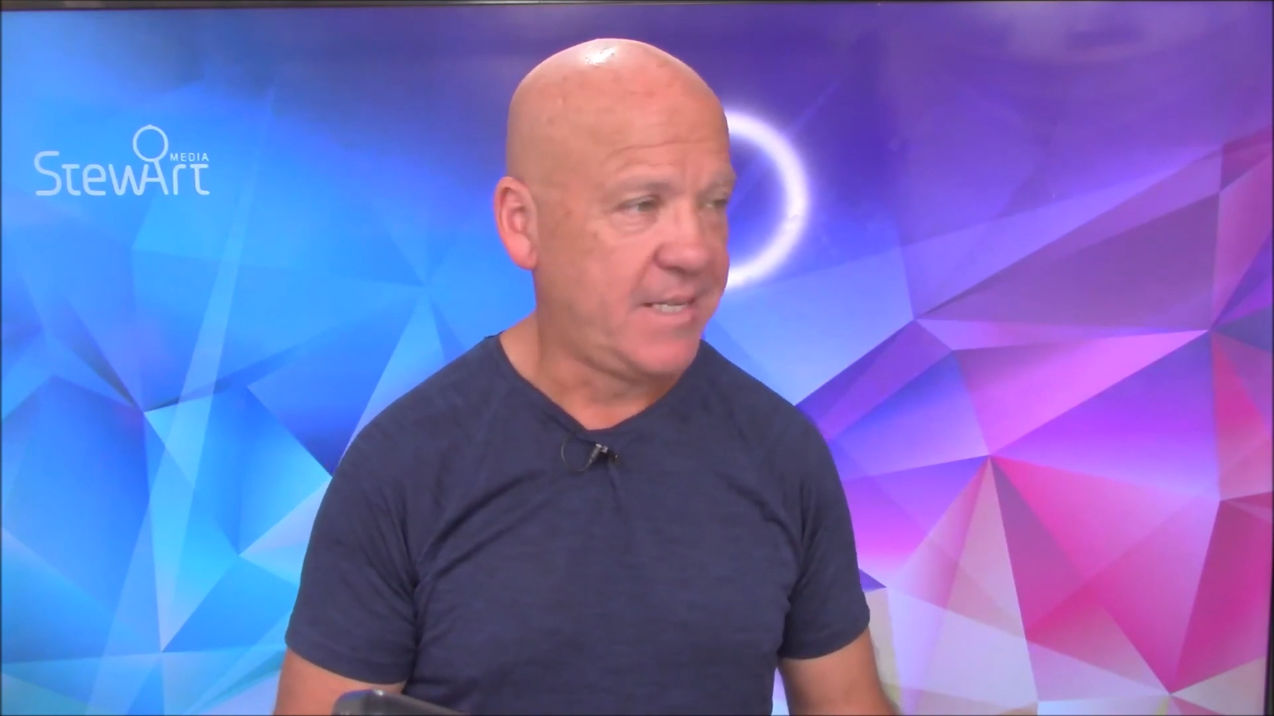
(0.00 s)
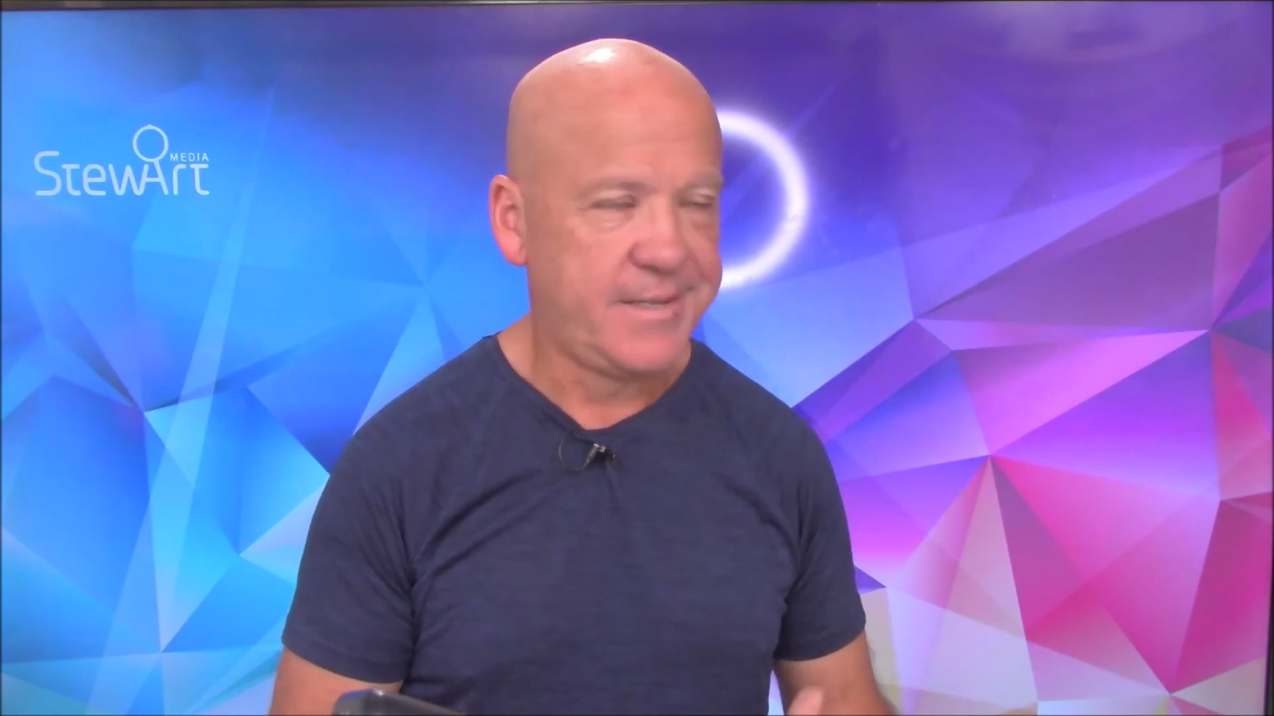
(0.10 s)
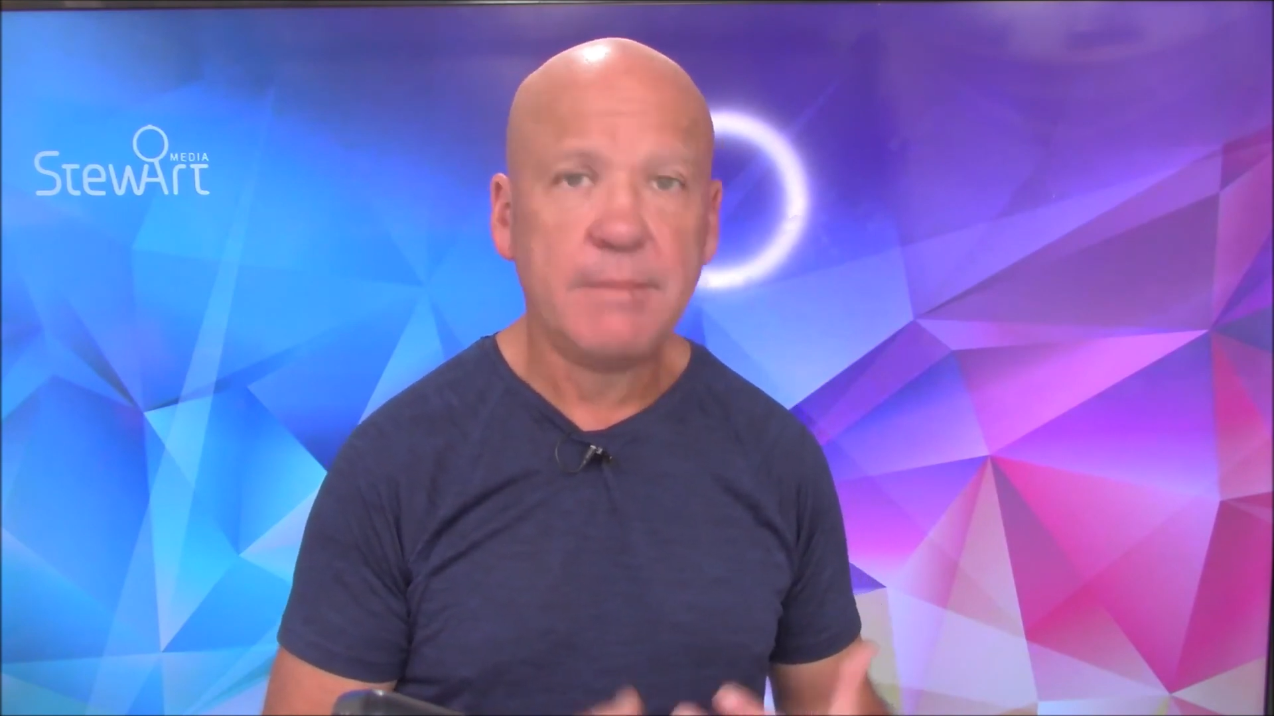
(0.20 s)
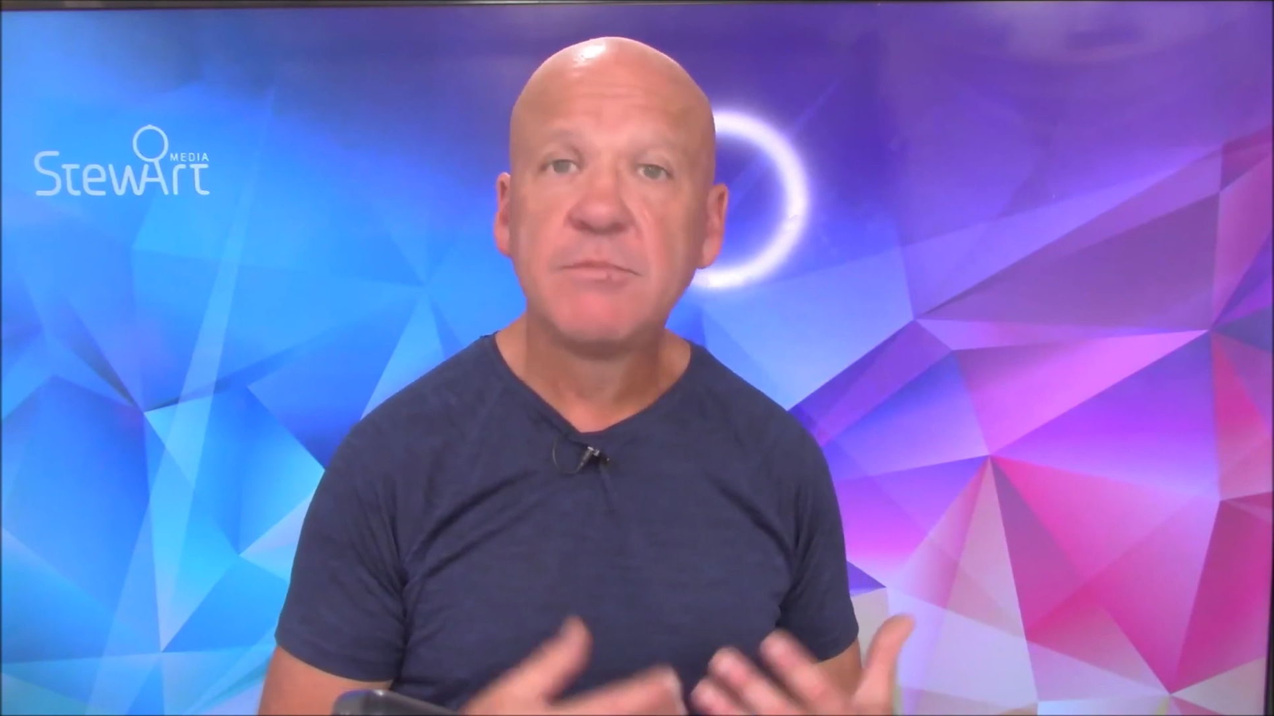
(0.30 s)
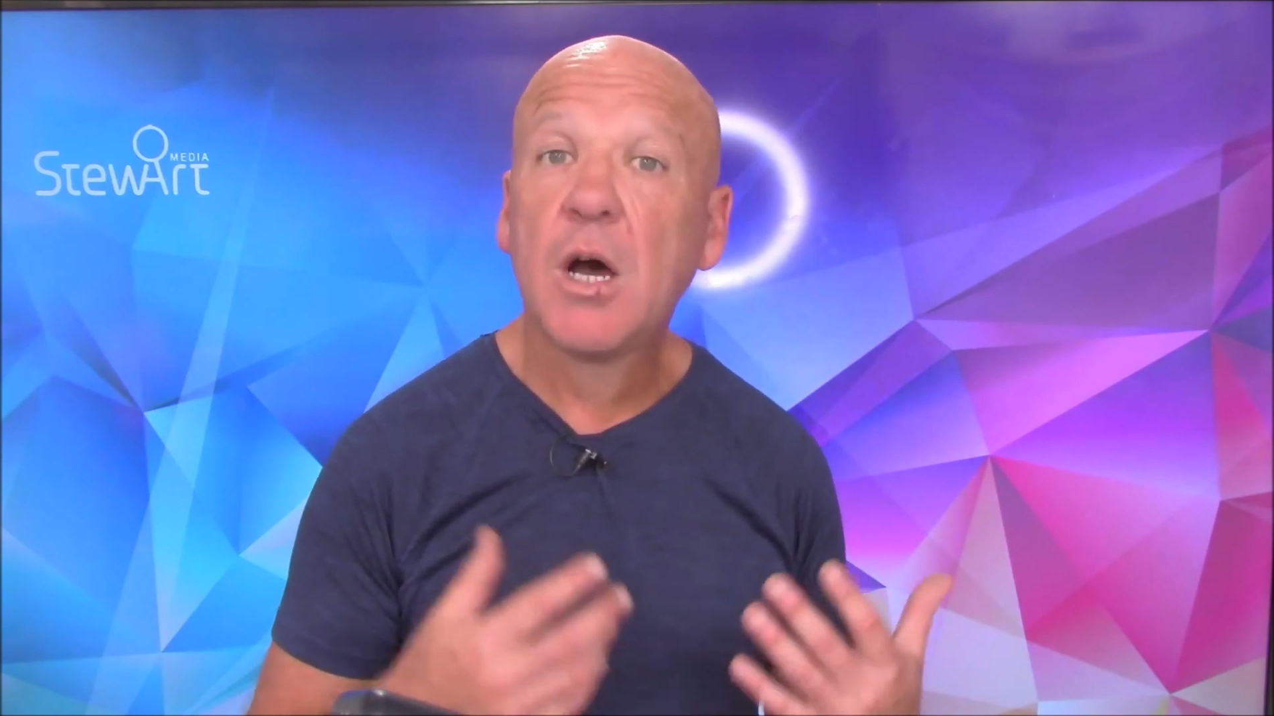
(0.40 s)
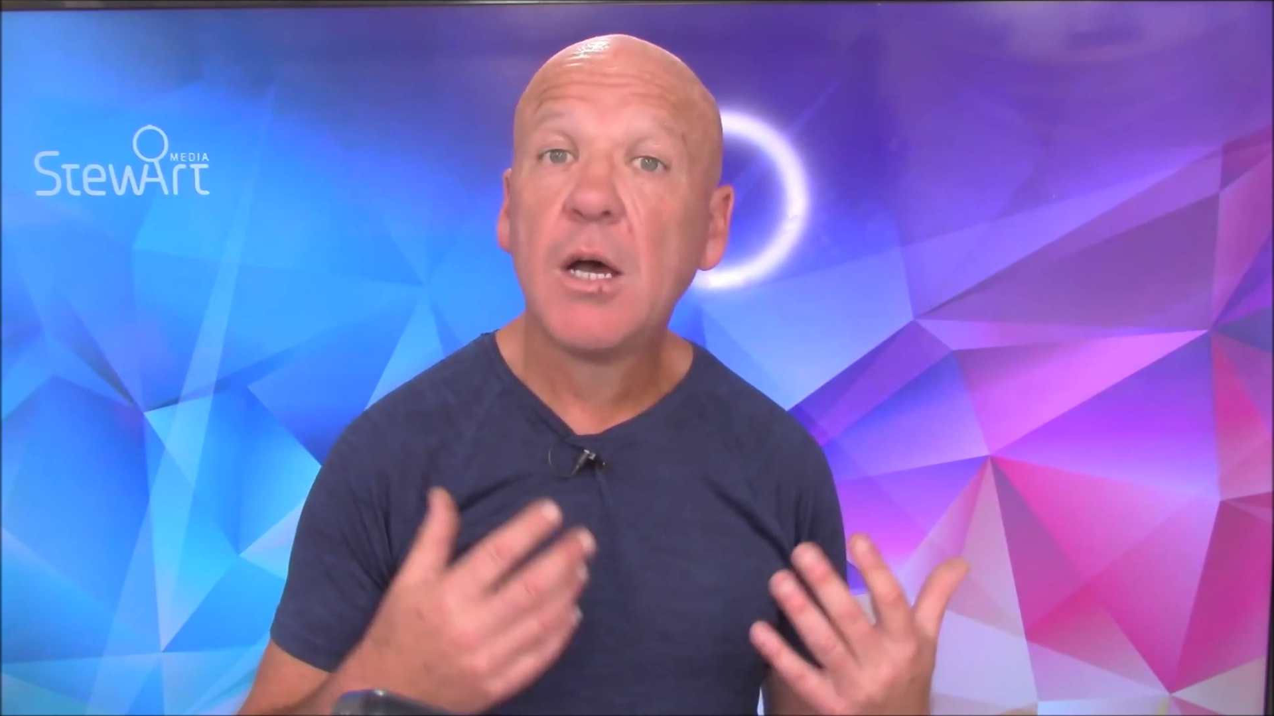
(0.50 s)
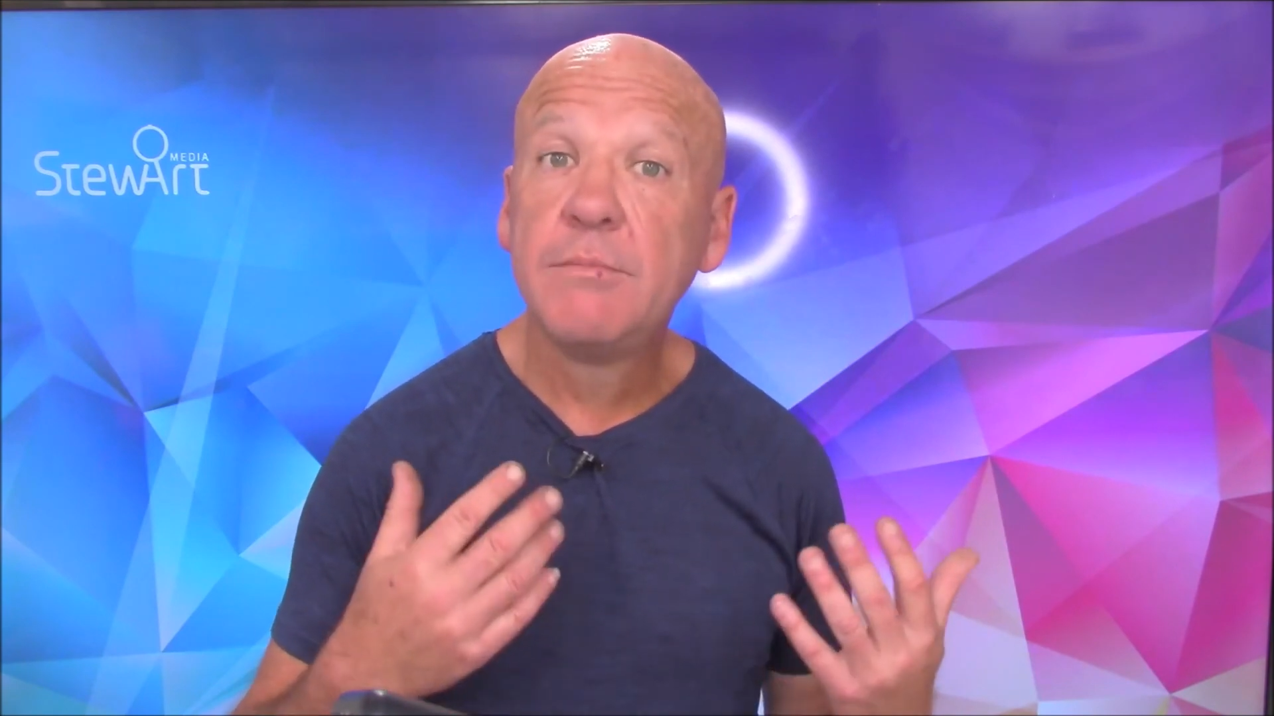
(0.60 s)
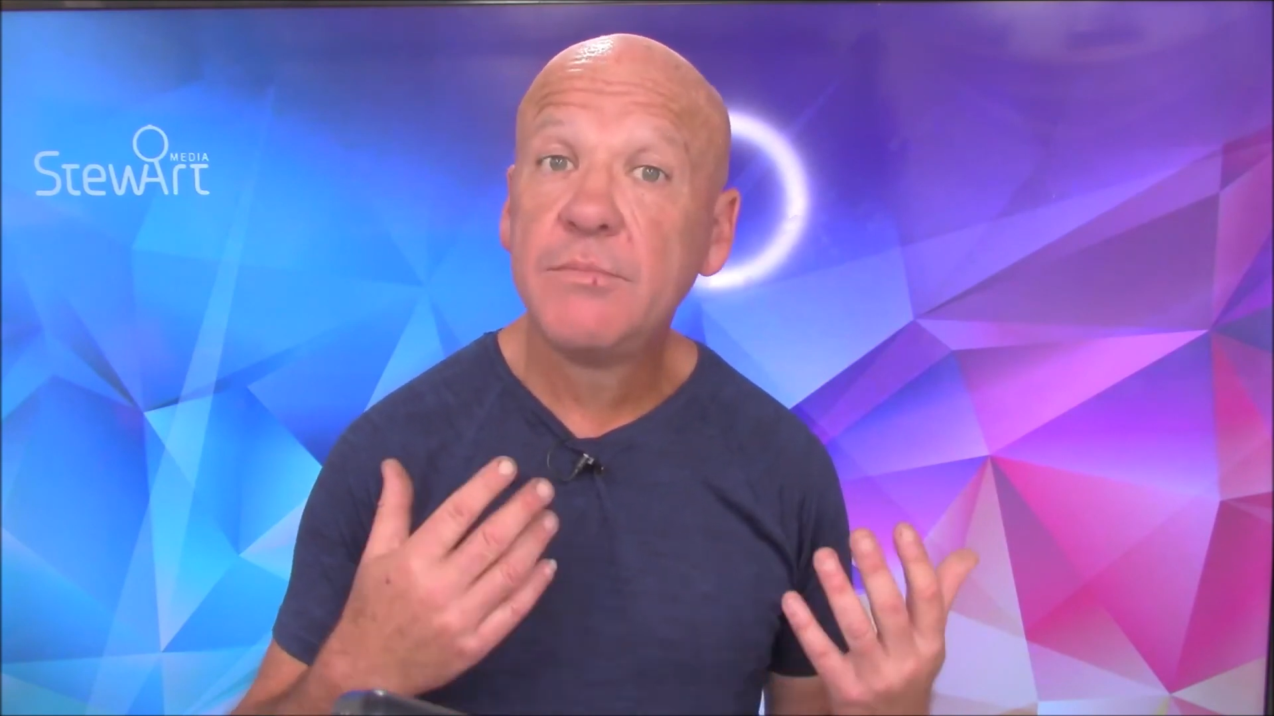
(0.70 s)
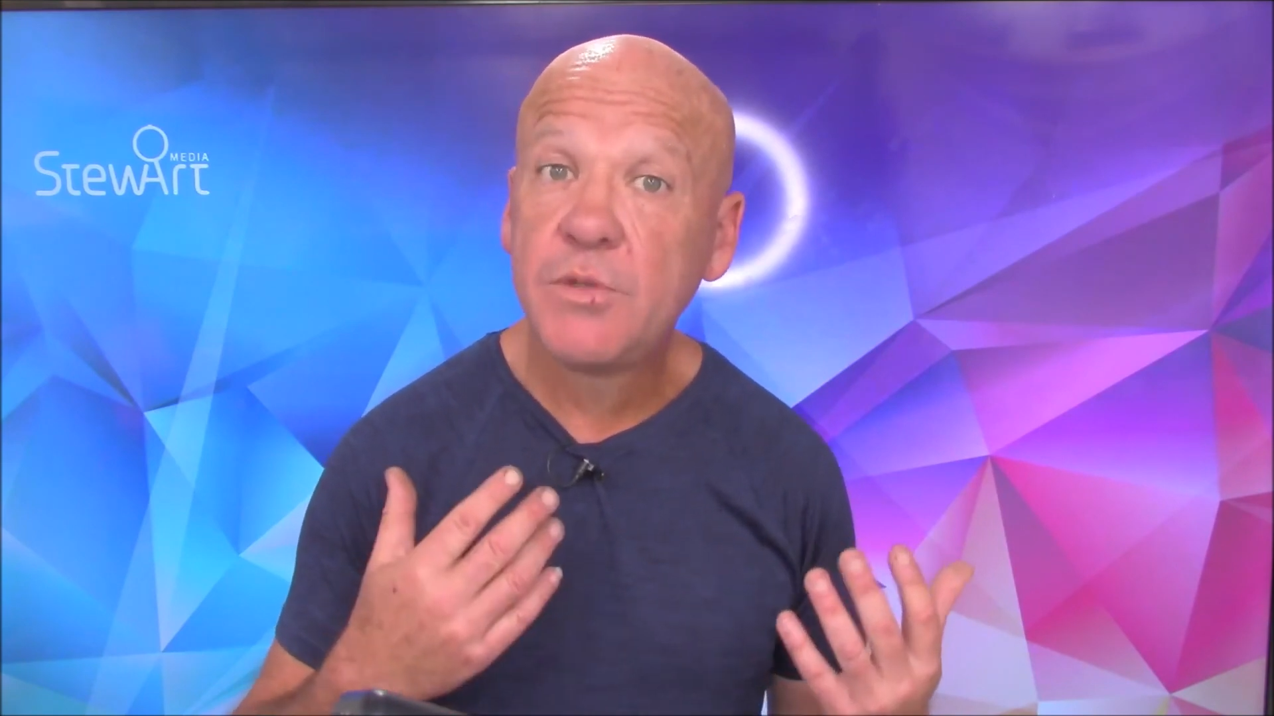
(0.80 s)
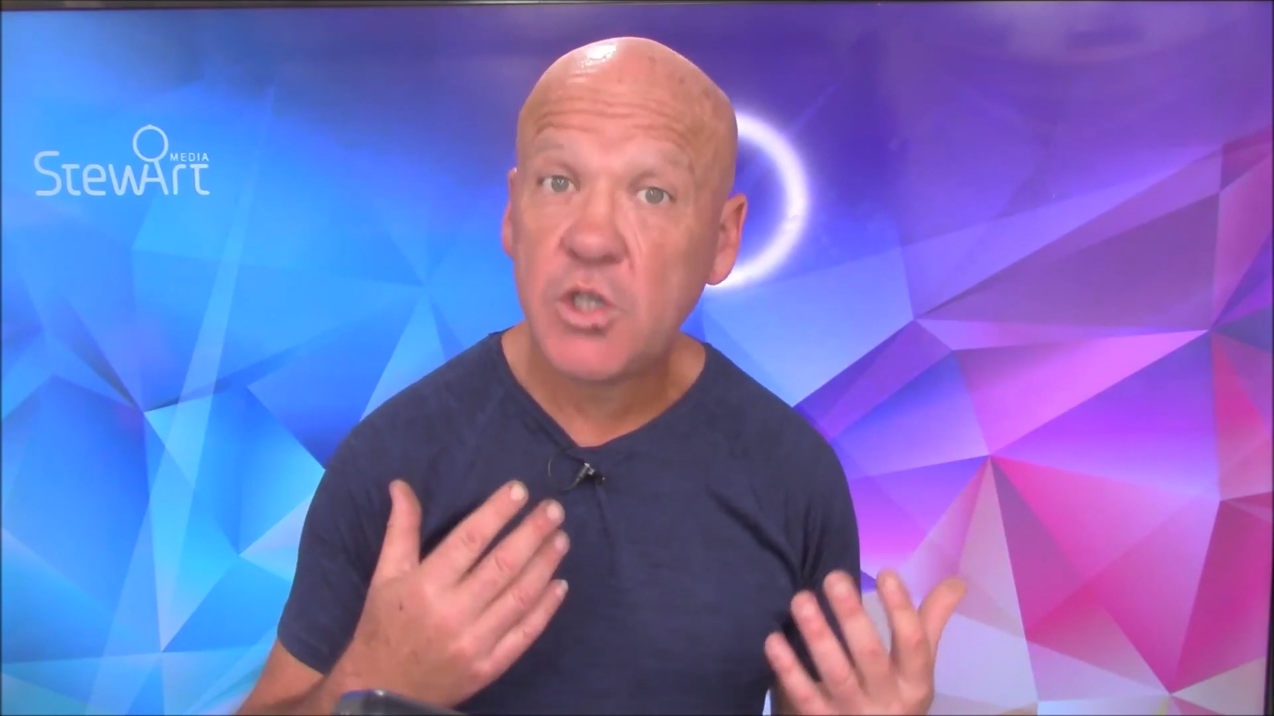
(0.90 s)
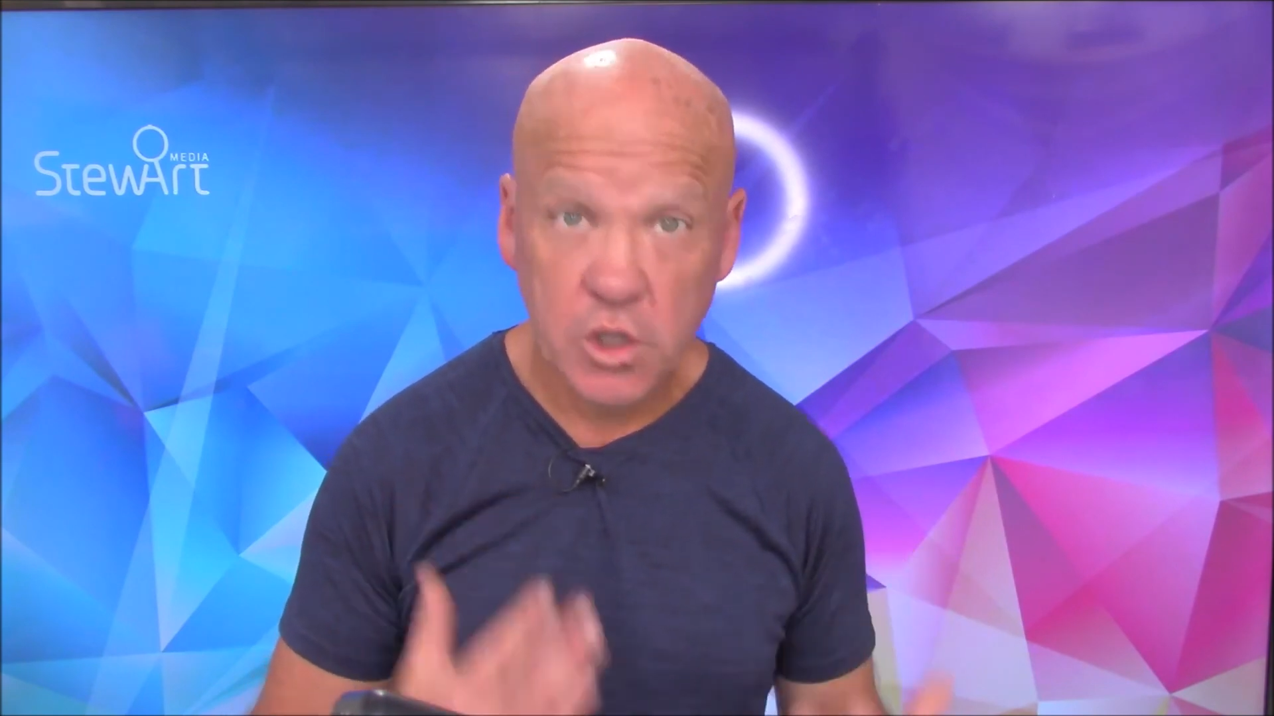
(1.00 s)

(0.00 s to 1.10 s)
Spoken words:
sometimes